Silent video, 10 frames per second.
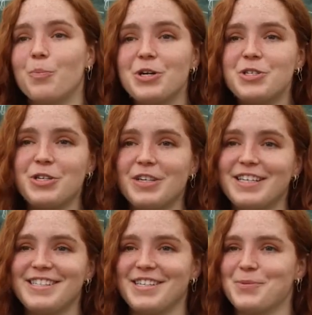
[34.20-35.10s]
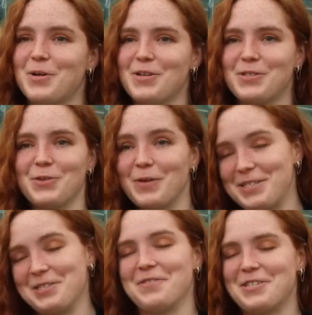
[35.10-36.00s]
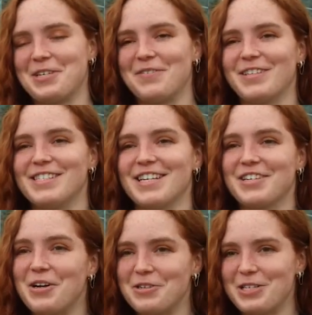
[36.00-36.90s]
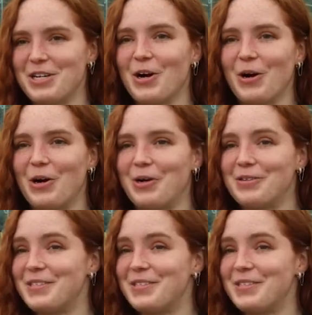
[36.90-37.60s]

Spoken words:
burst units, as well as the rest of our soft goods technology, are all